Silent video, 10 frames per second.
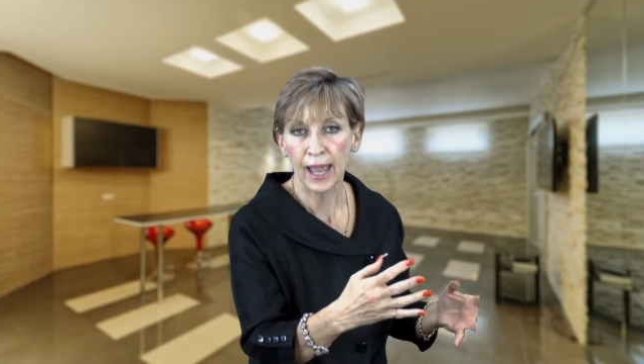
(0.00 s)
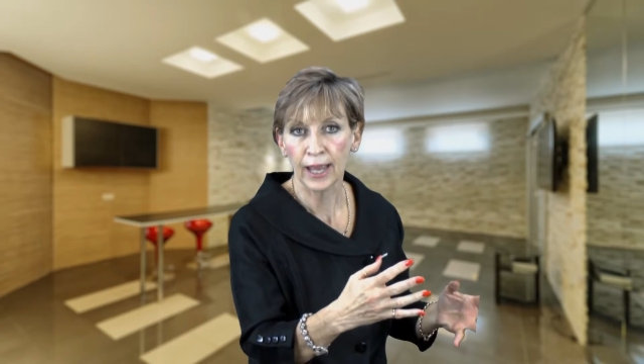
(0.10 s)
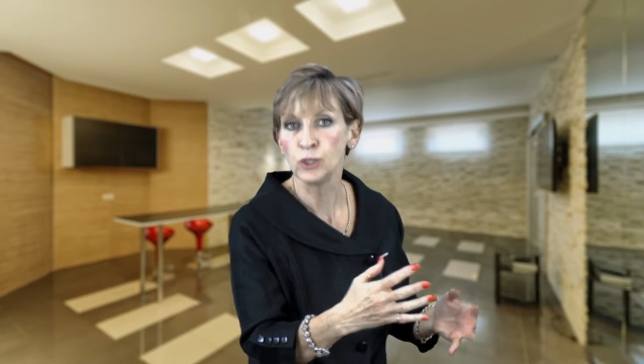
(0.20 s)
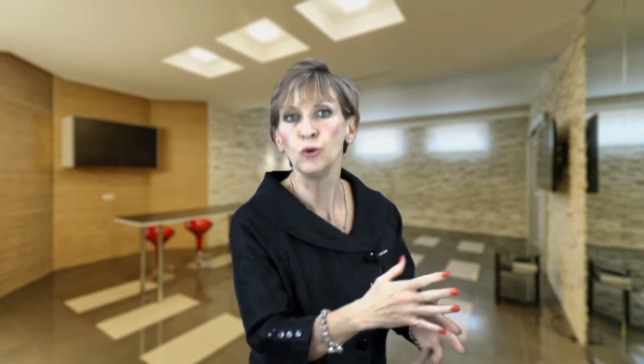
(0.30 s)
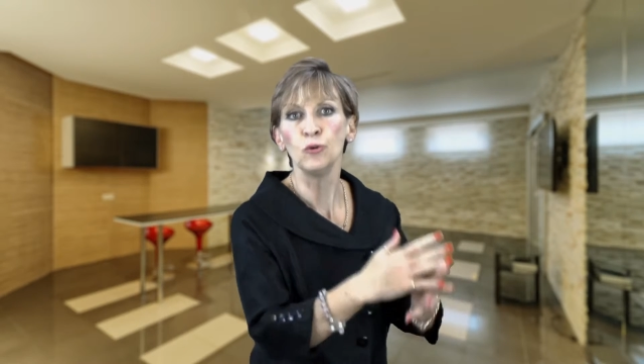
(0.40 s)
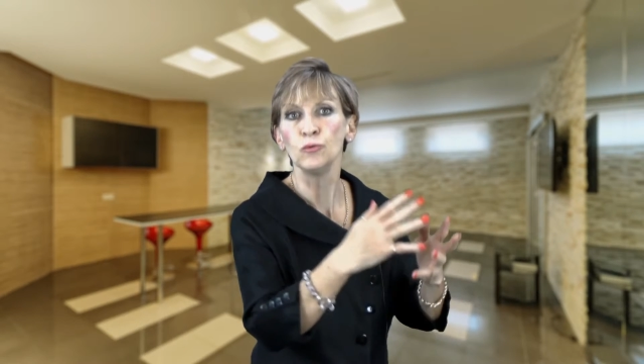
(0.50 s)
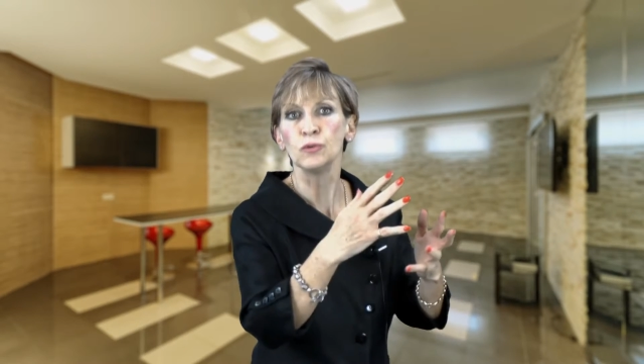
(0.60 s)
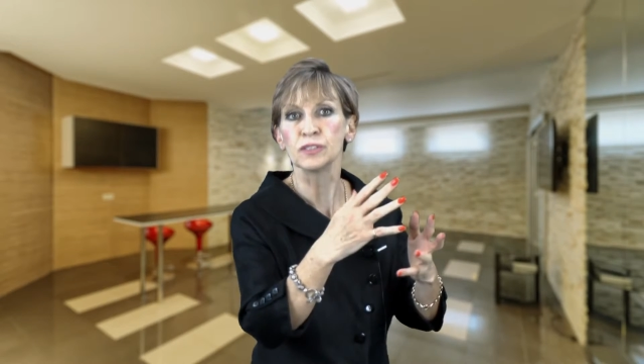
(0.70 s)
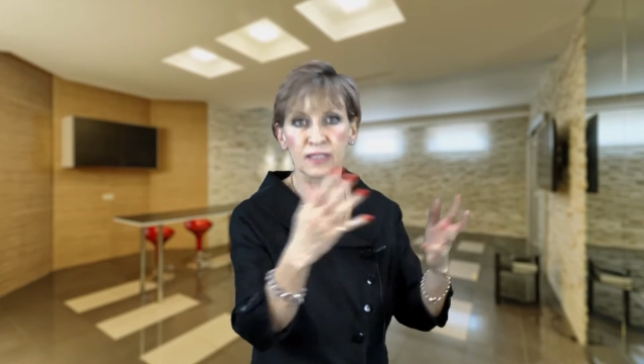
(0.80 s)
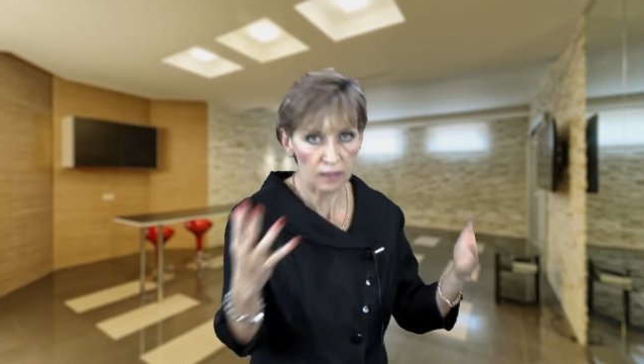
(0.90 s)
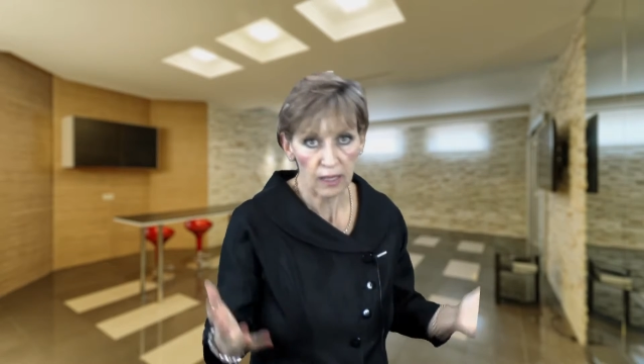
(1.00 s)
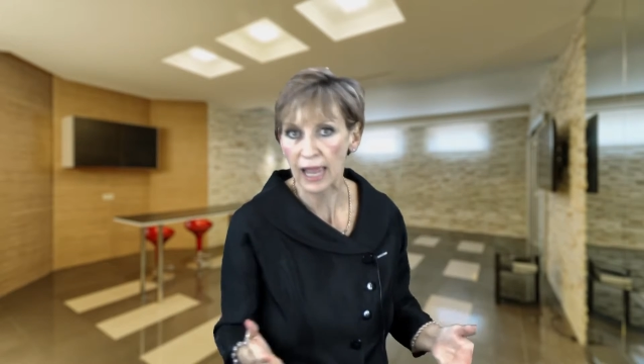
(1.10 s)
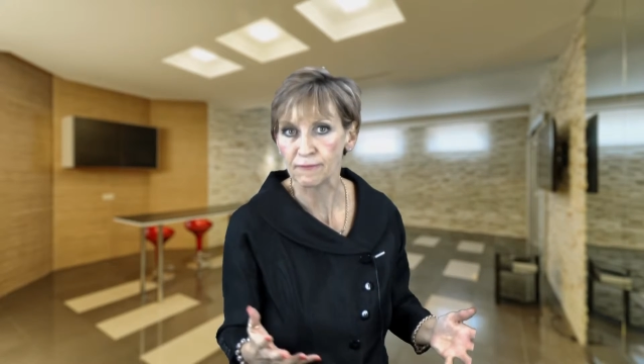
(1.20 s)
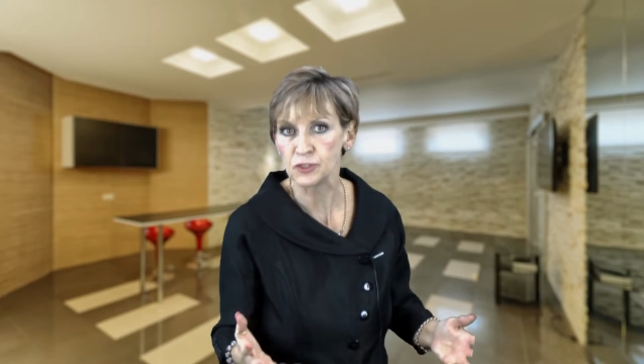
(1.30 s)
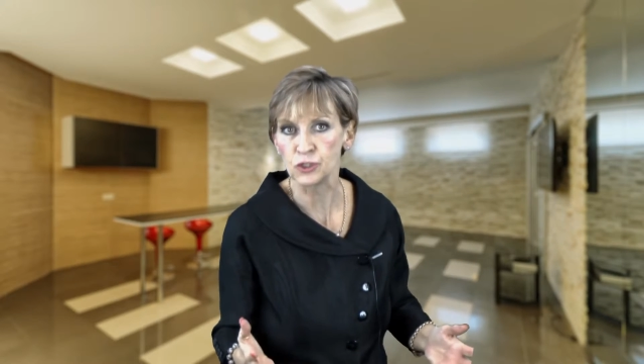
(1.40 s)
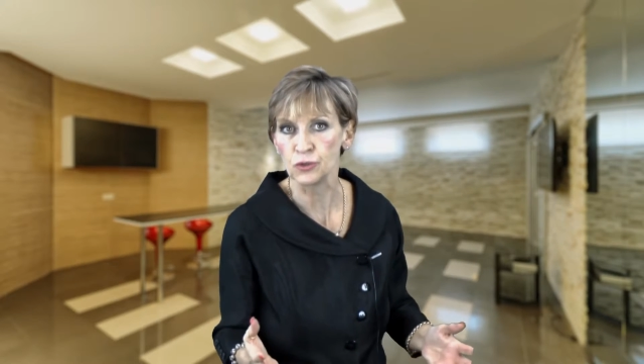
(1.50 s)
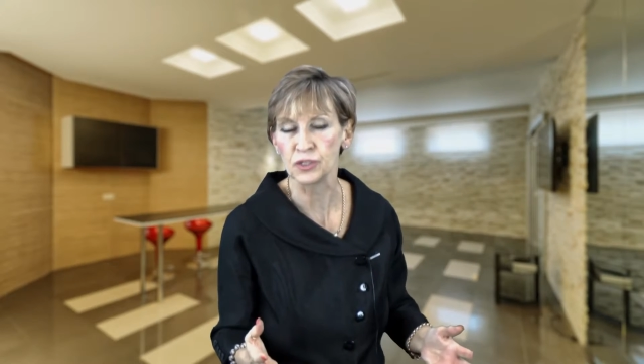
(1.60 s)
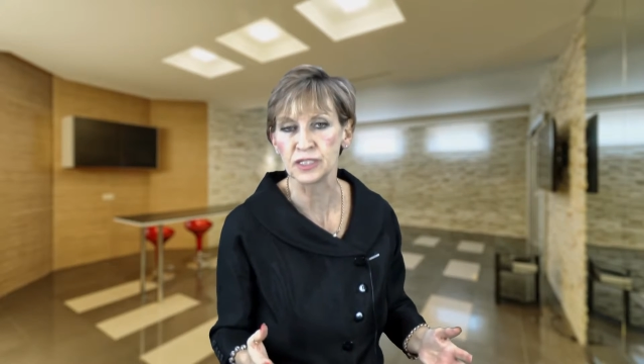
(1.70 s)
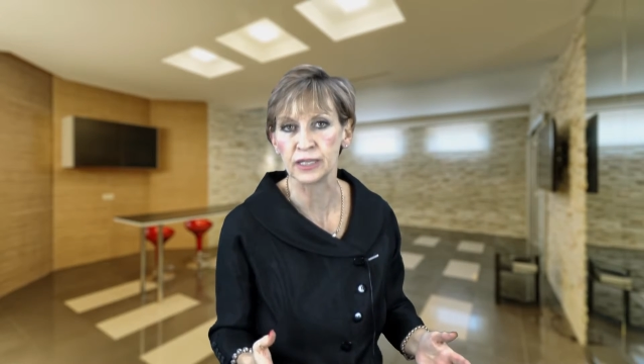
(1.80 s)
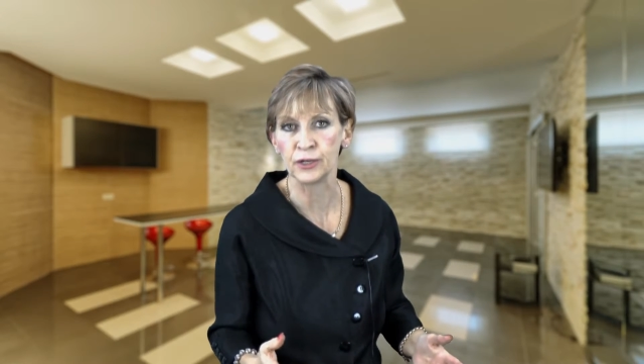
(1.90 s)
and you still have to do
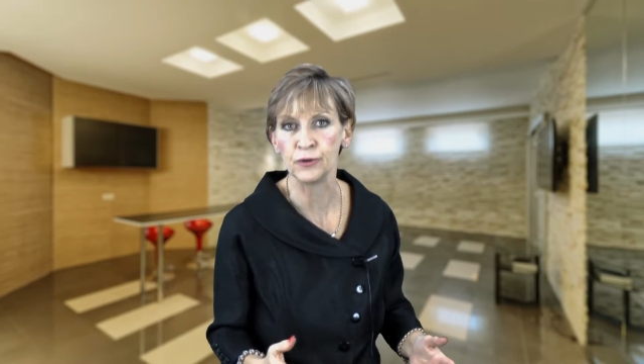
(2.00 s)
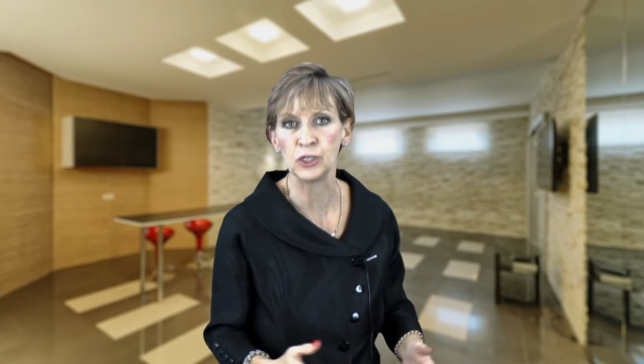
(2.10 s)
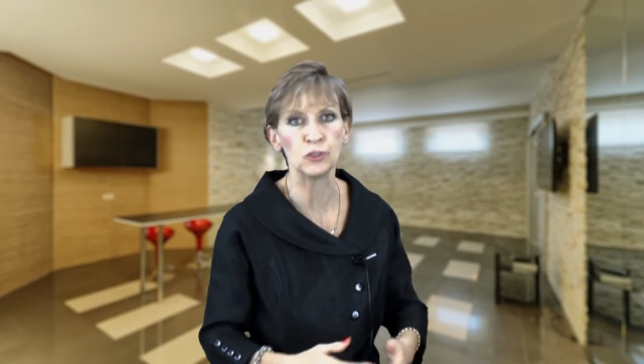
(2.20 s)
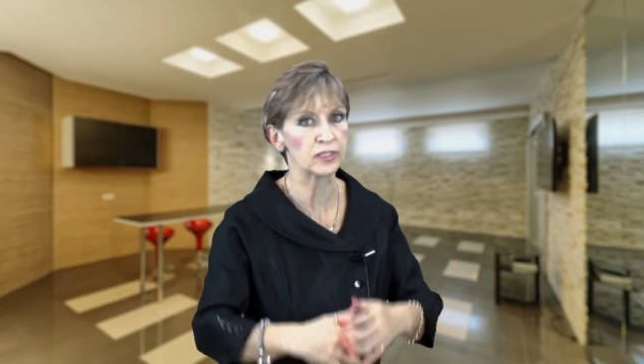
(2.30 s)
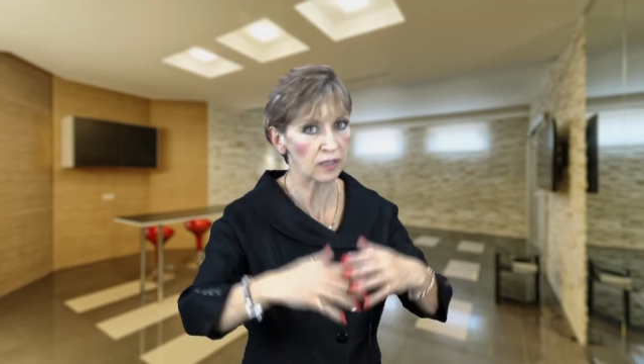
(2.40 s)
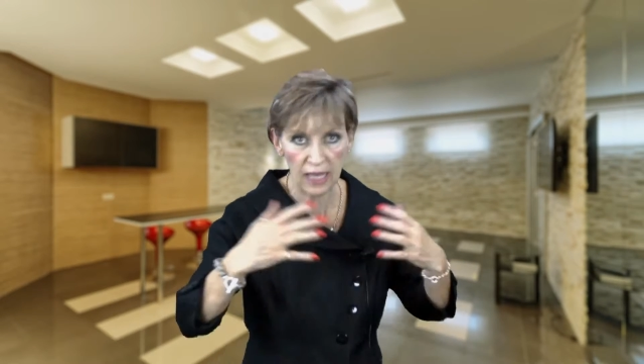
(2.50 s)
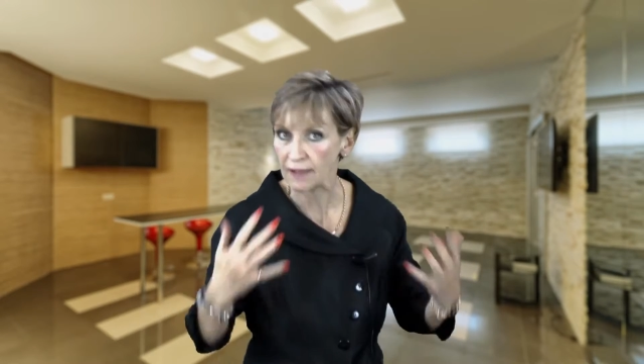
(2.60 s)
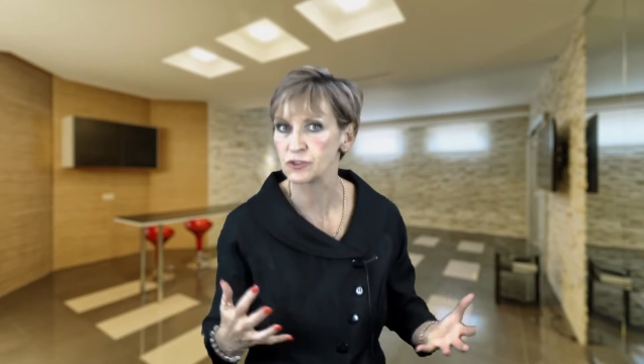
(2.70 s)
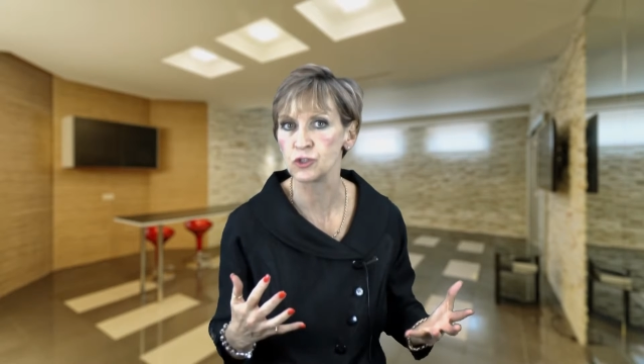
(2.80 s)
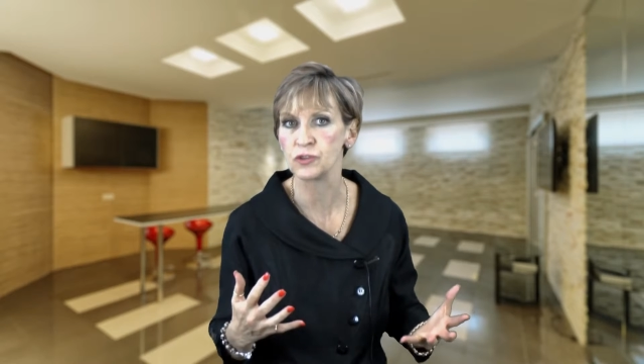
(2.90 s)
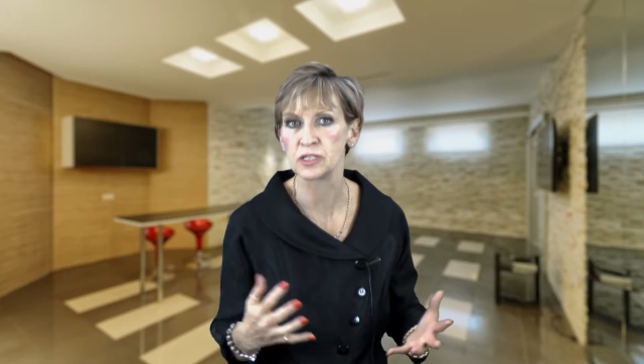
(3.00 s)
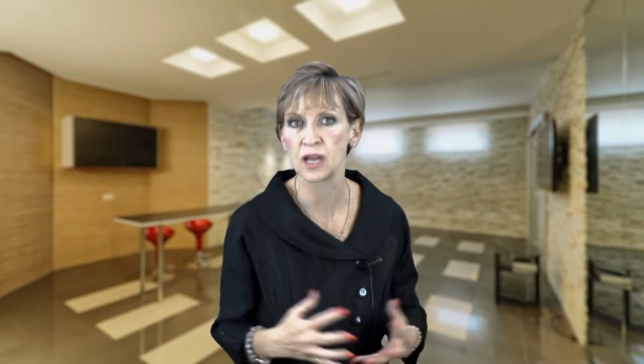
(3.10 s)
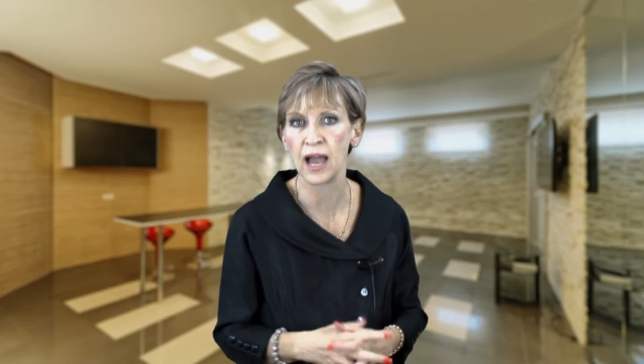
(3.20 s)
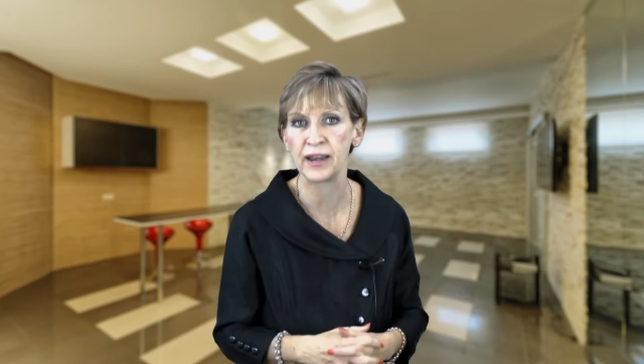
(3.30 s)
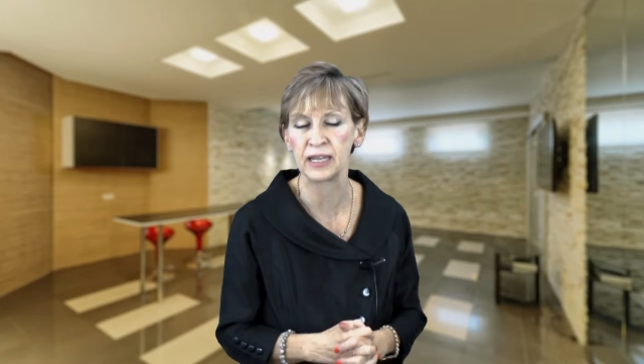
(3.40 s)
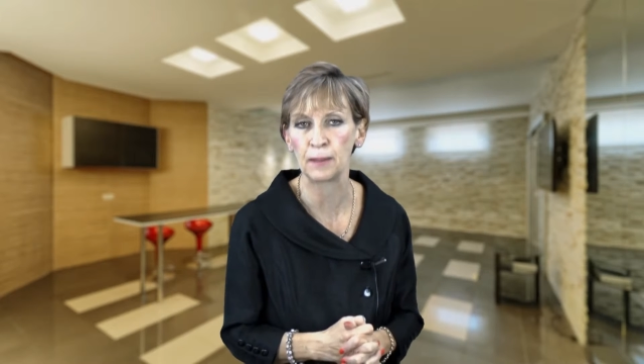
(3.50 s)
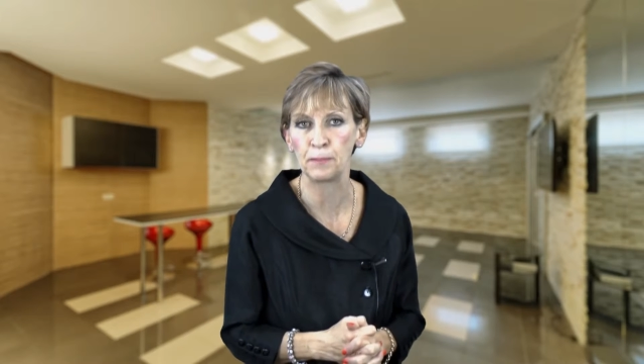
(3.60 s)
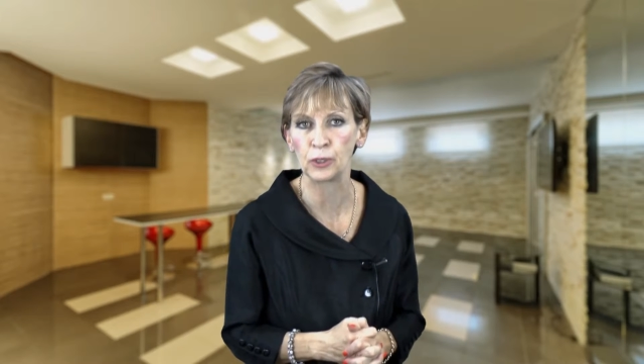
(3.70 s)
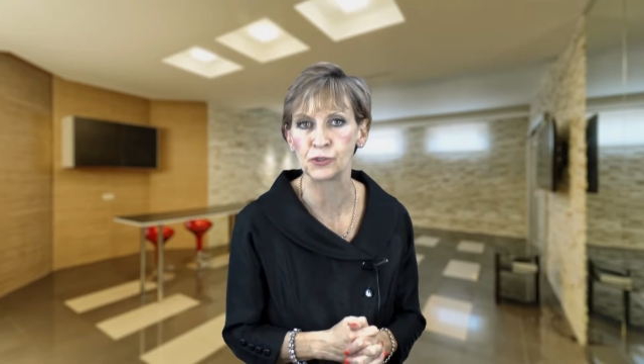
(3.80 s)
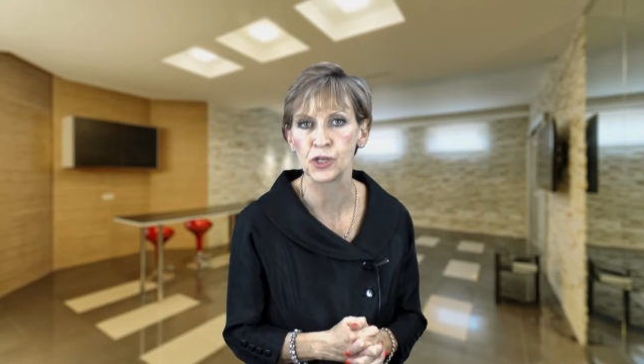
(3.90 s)
the dinner and you still have to do the tidying up
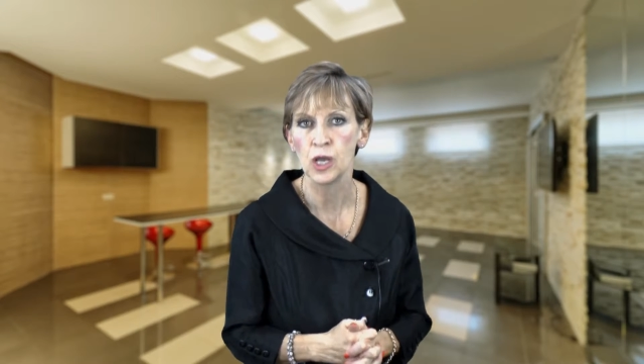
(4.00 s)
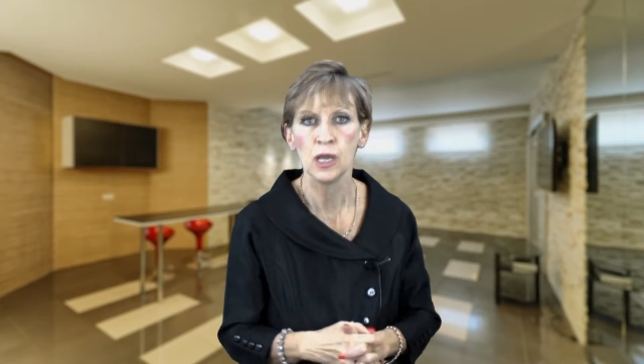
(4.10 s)
because